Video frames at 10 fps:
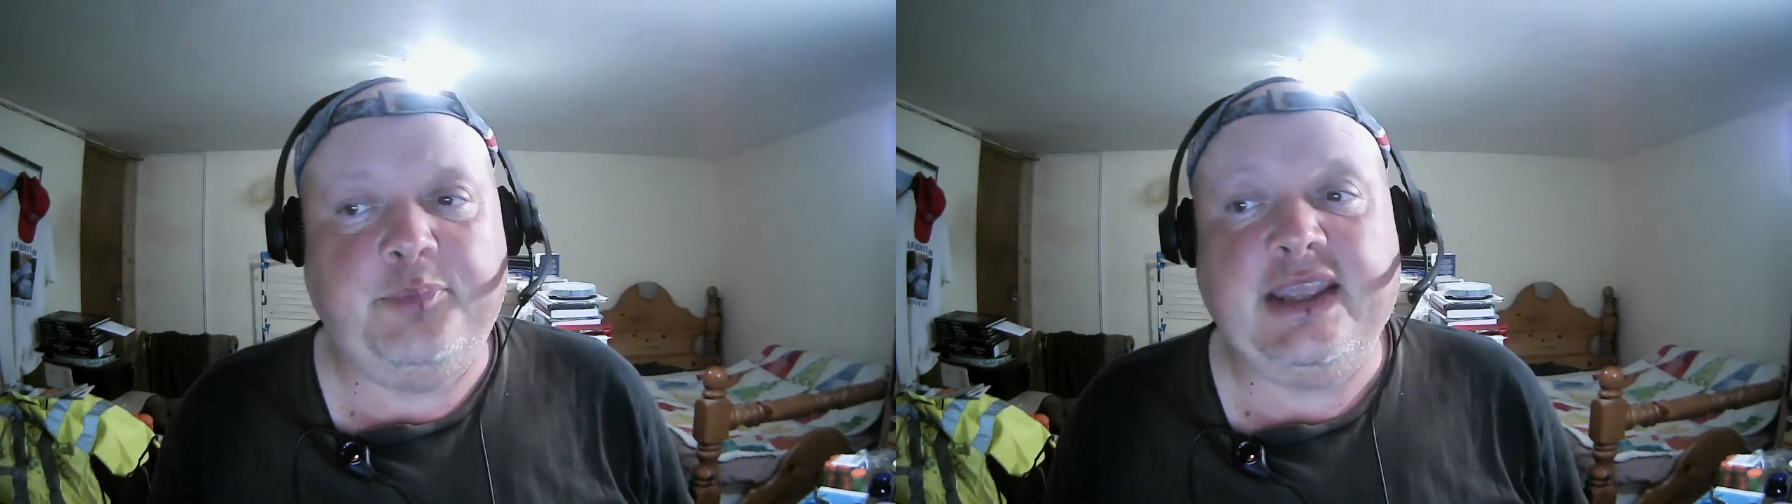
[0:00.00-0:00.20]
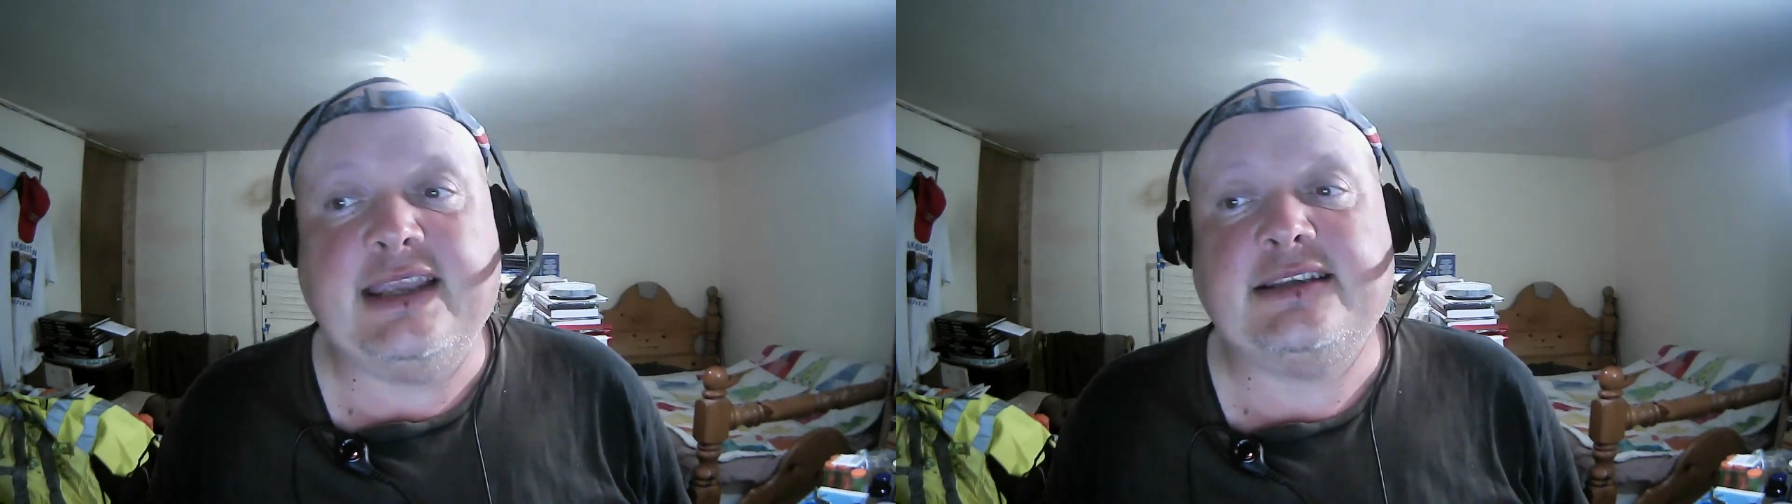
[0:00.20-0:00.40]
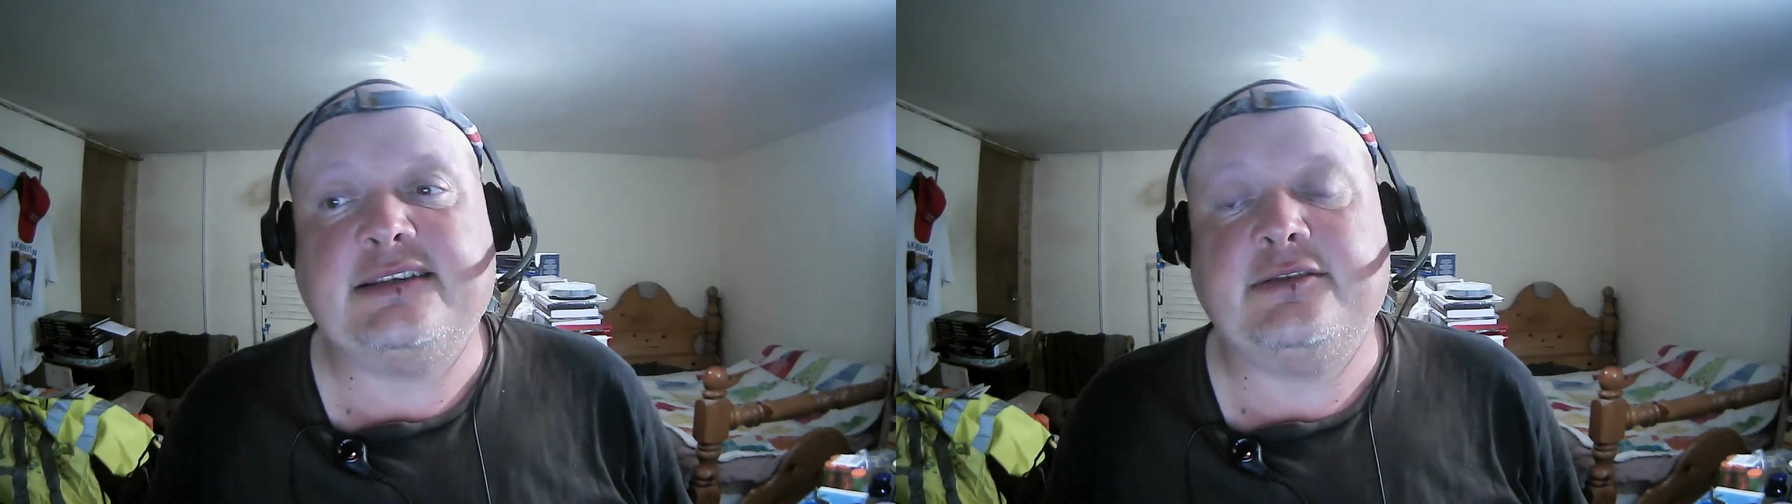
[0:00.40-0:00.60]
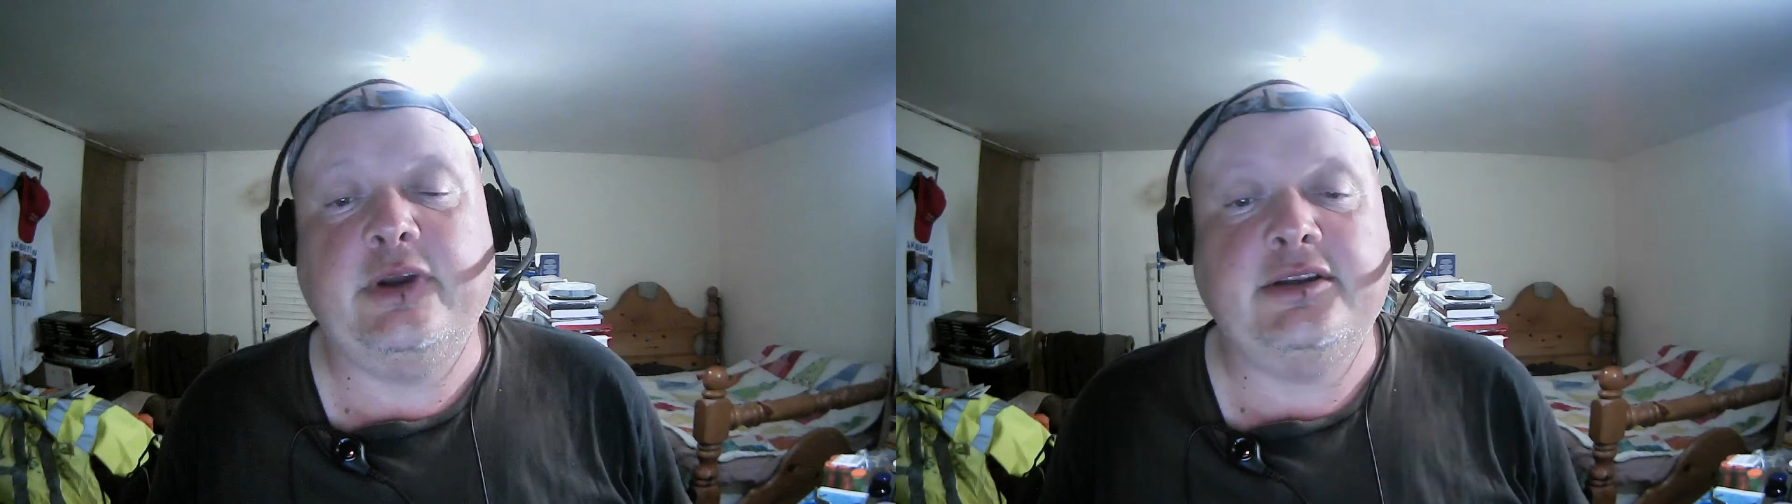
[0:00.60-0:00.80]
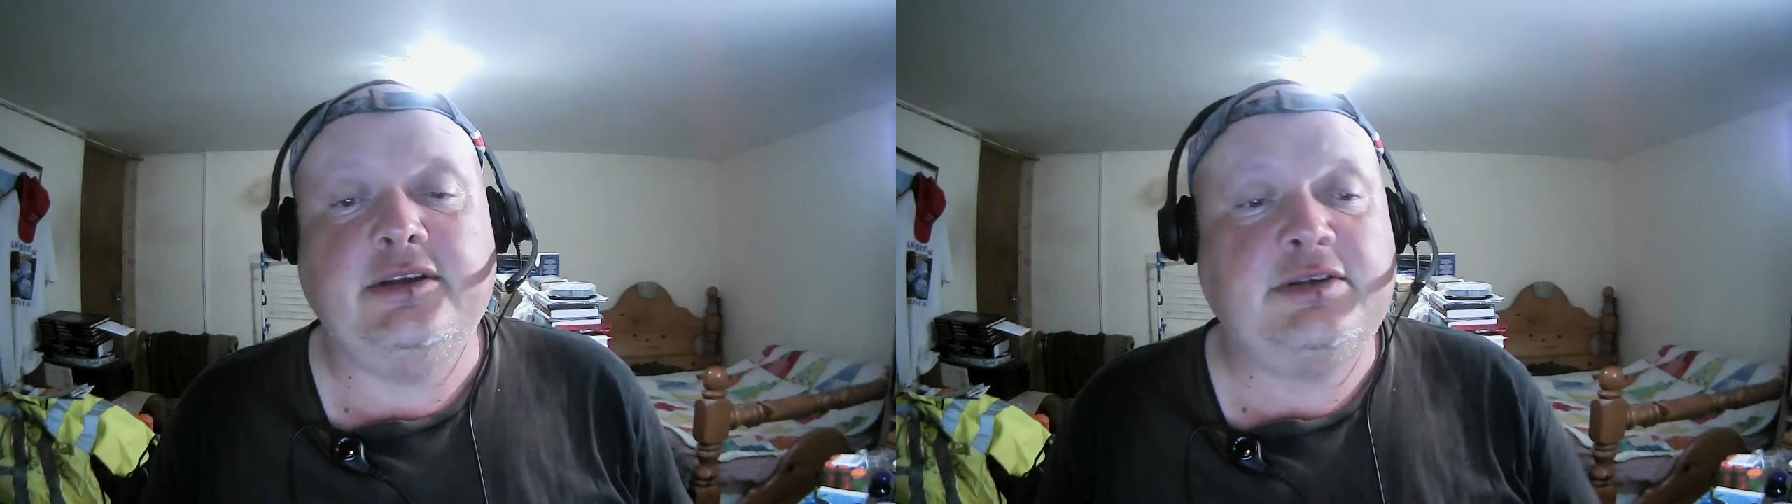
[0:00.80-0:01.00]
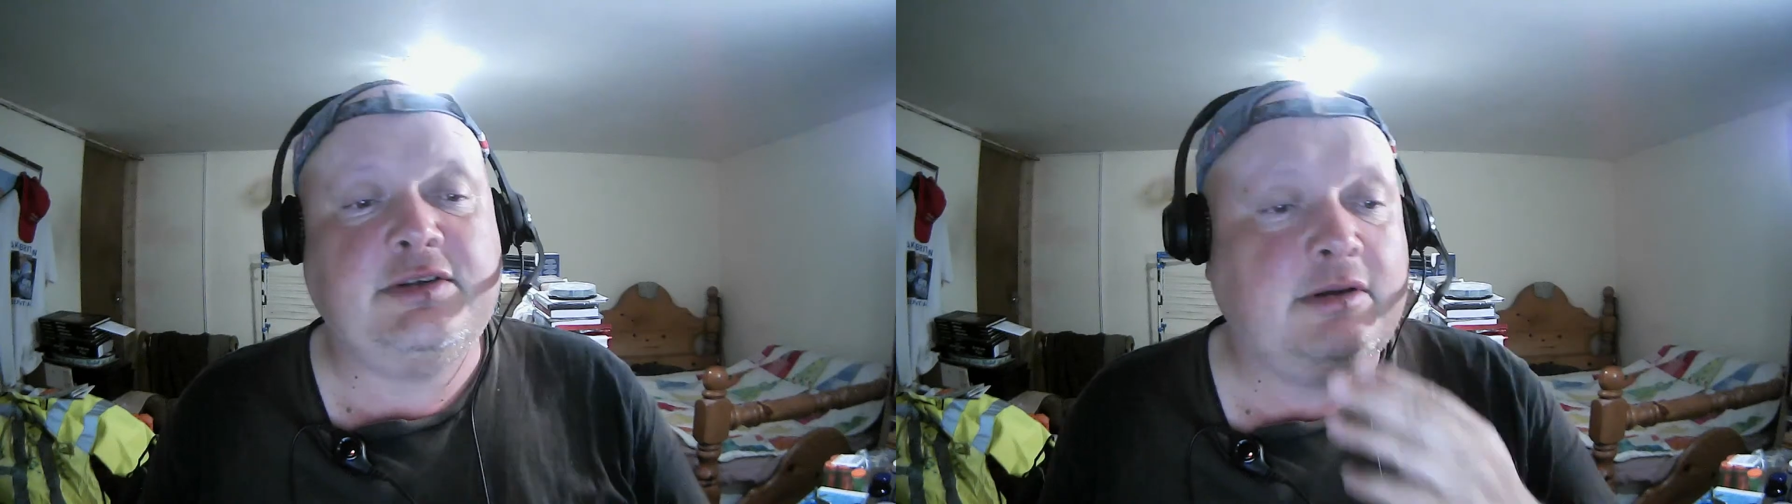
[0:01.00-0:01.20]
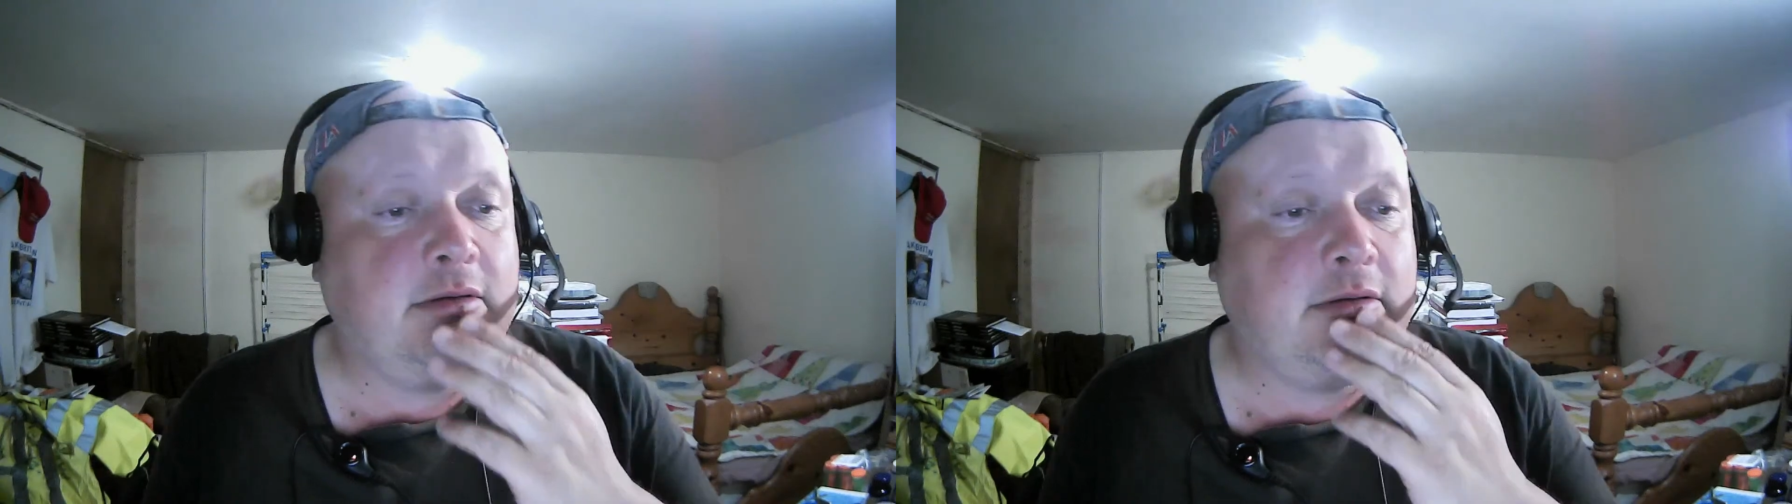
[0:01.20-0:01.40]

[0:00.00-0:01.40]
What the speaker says: biggest winners.